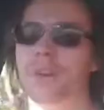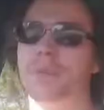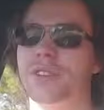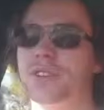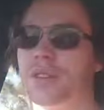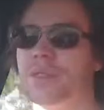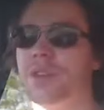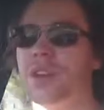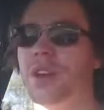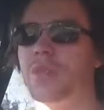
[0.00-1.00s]
hope you enjoyed the
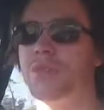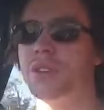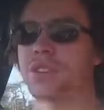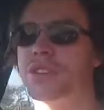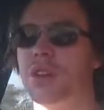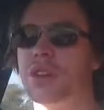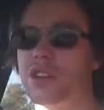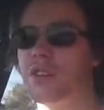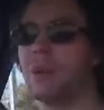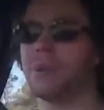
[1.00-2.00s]
video of me just showing
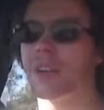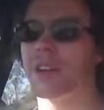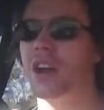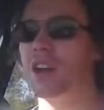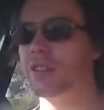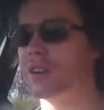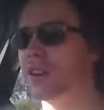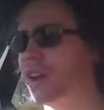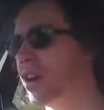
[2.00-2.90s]
you around my car and